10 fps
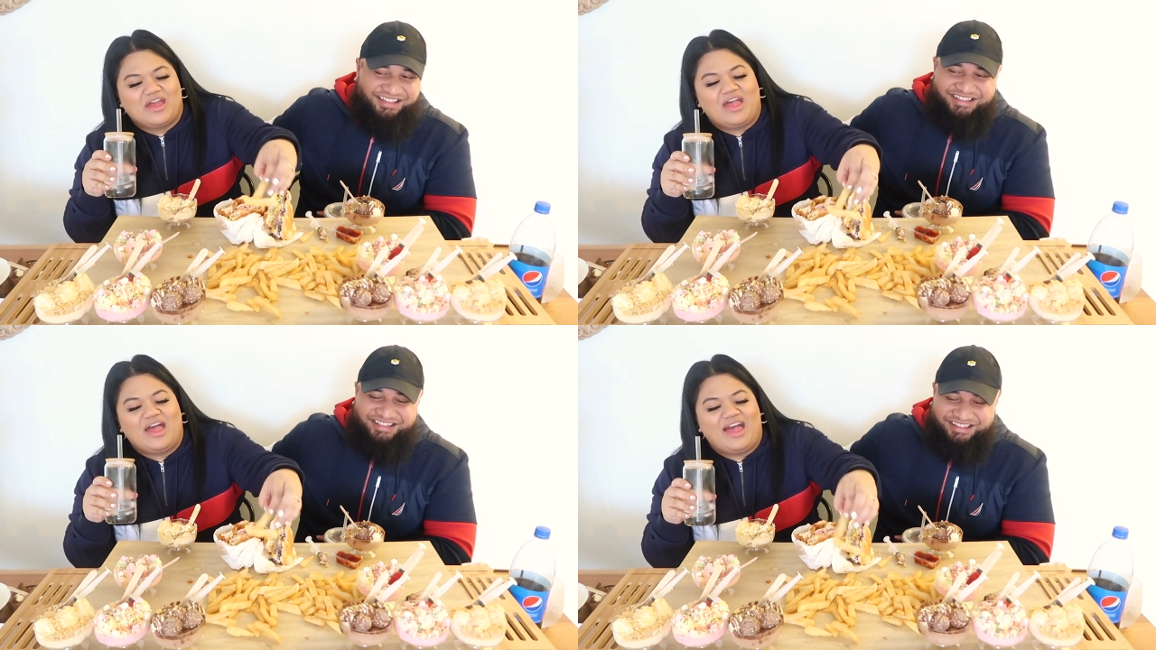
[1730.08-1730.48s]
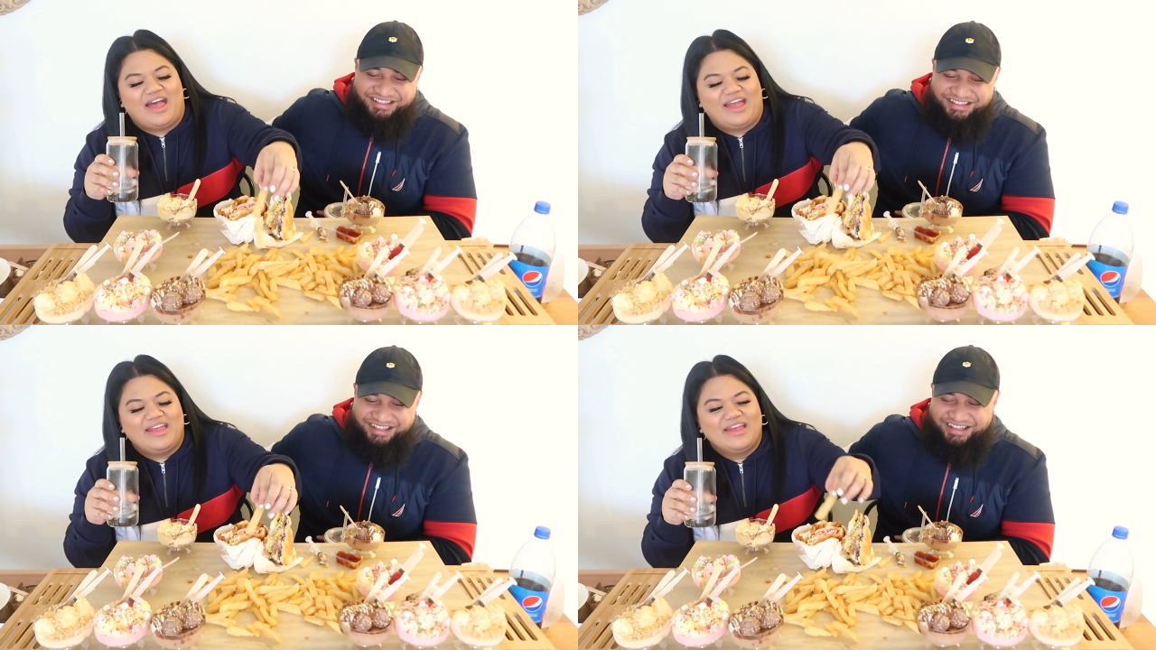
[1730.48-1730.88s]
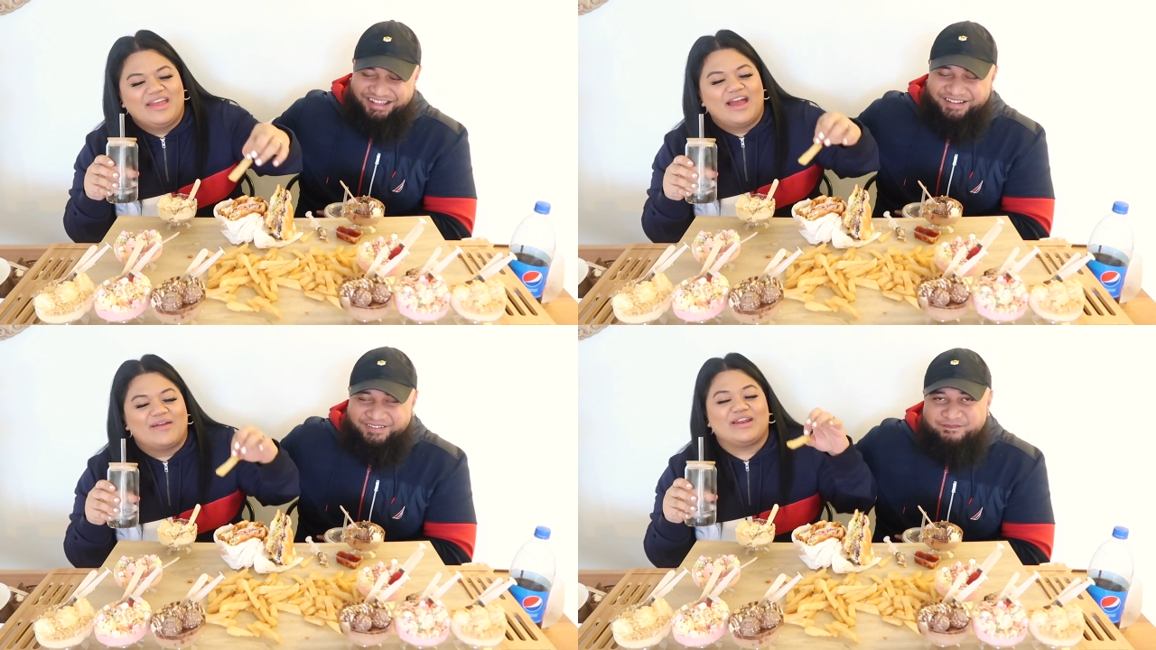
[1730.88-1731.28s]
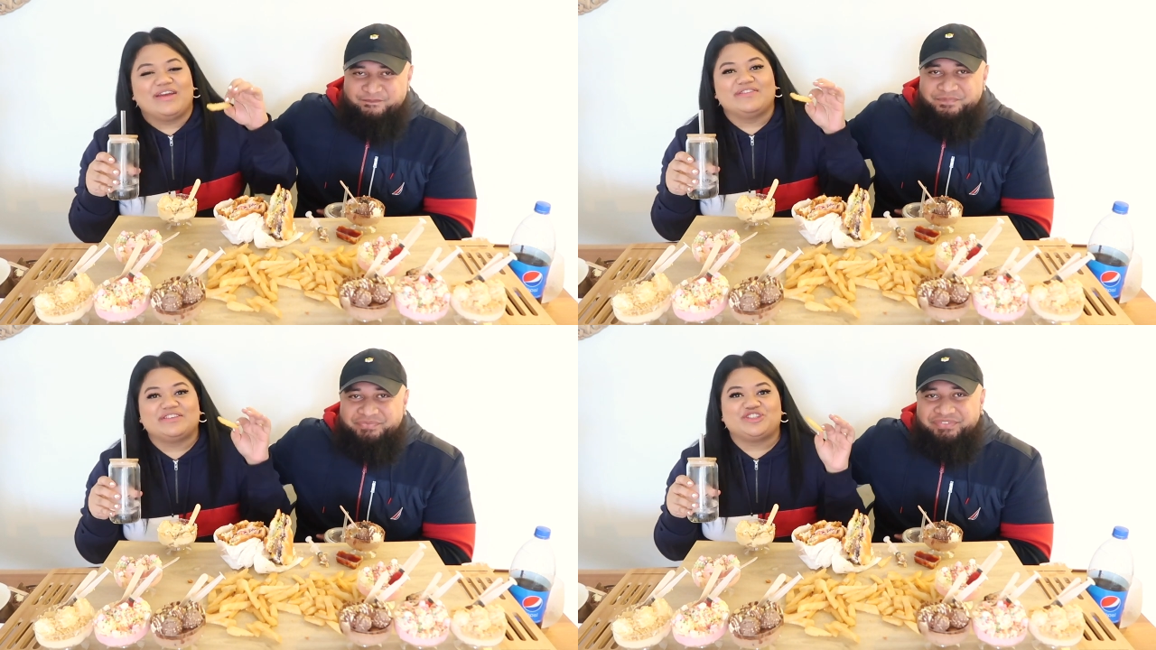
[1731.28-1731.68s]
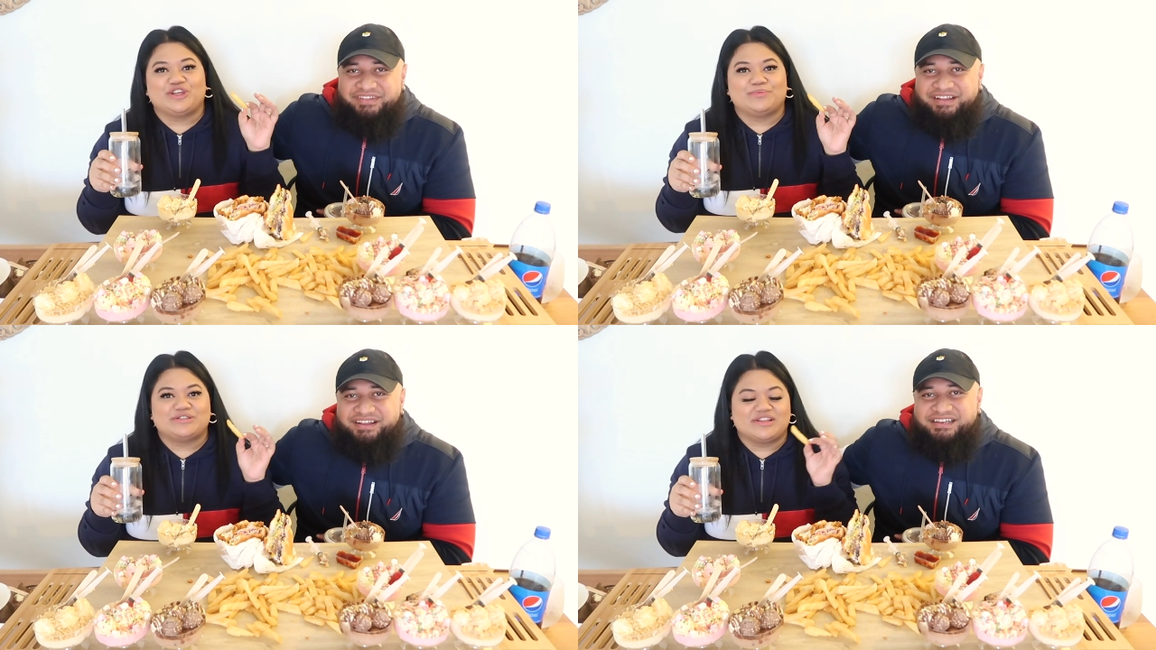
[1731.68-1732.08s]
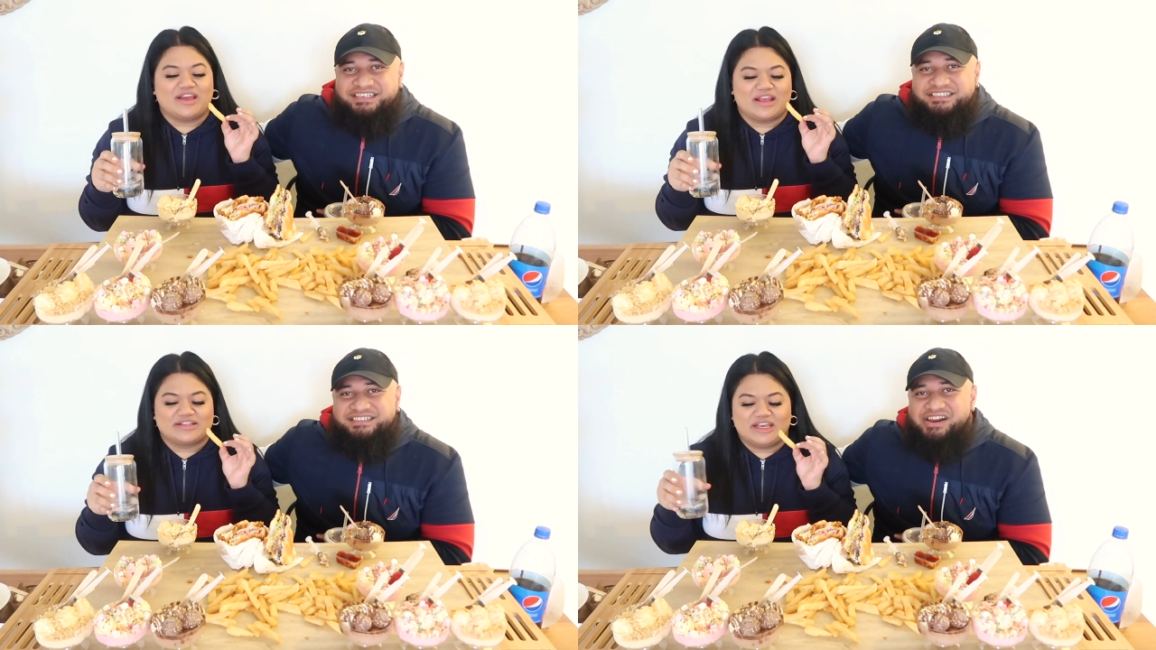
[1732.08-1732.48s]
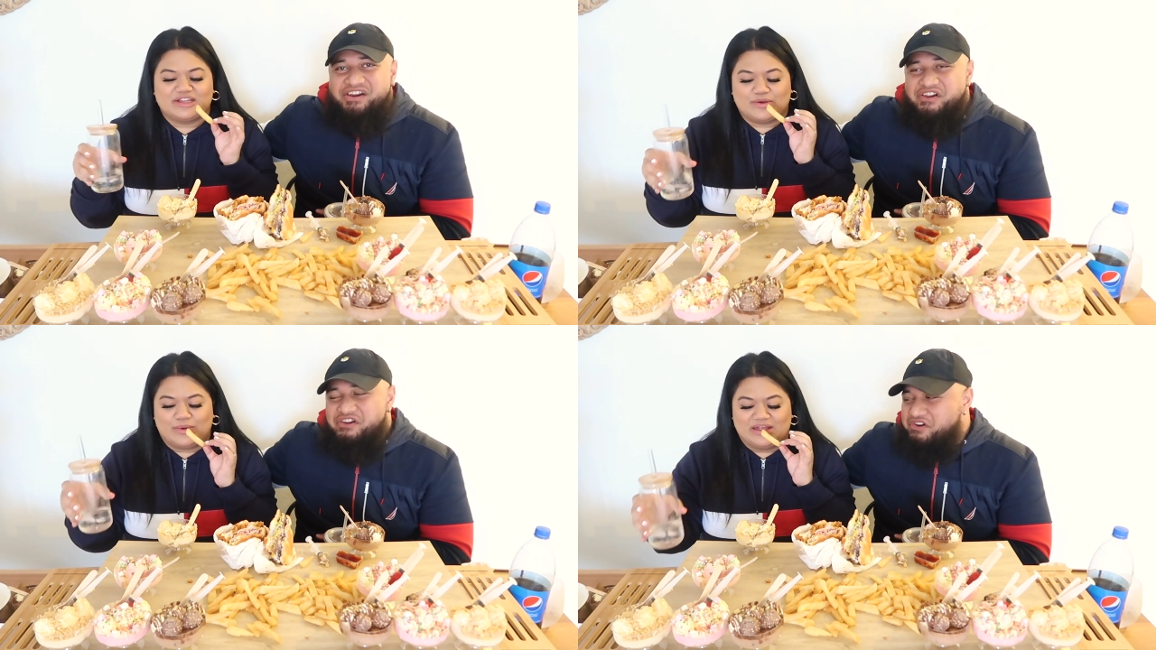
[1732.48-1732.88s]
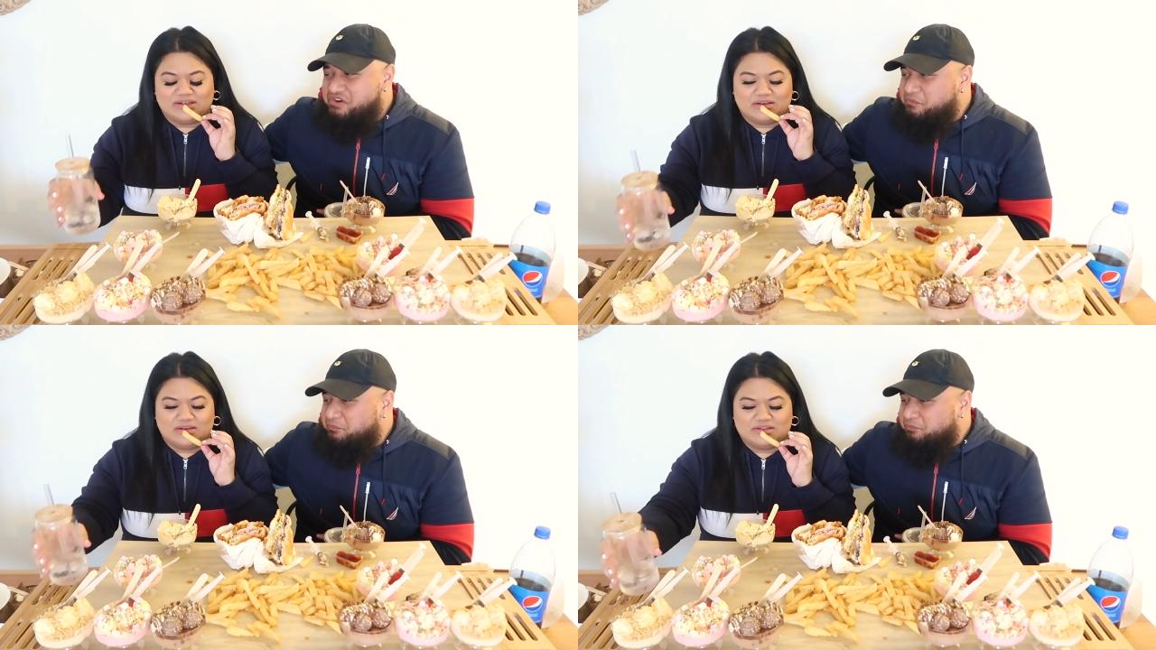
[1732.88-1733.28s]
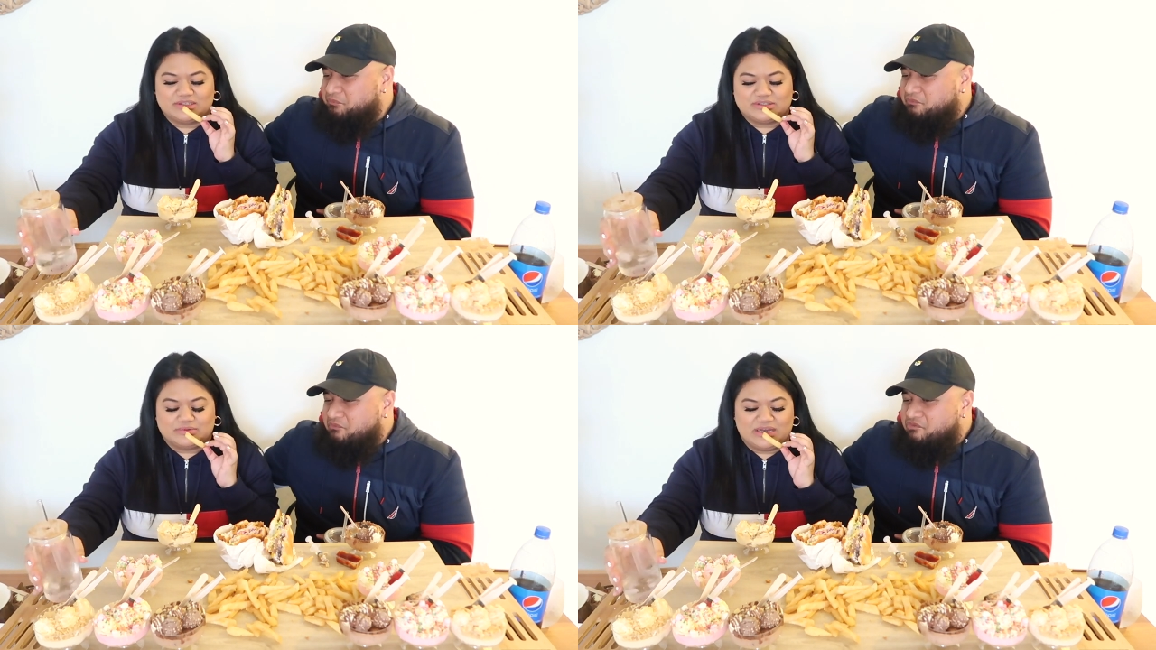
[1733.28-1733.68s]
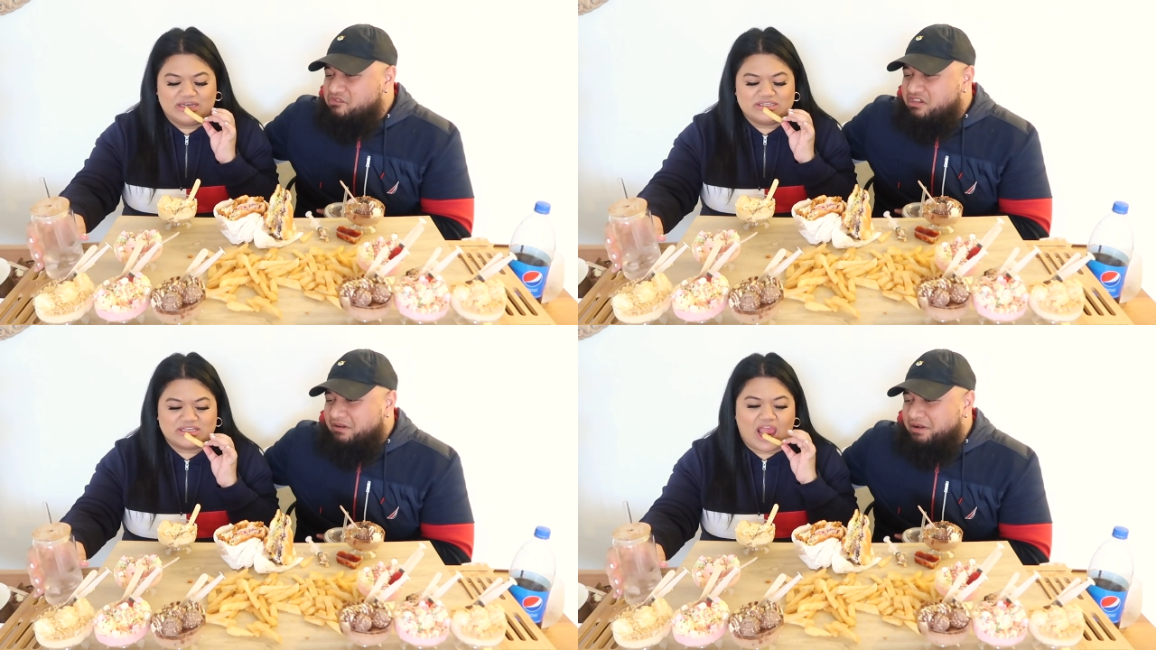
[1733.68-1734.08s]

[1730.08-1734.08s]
Speaker 1: I'm gonna have a chip to, like, take away the sweetness.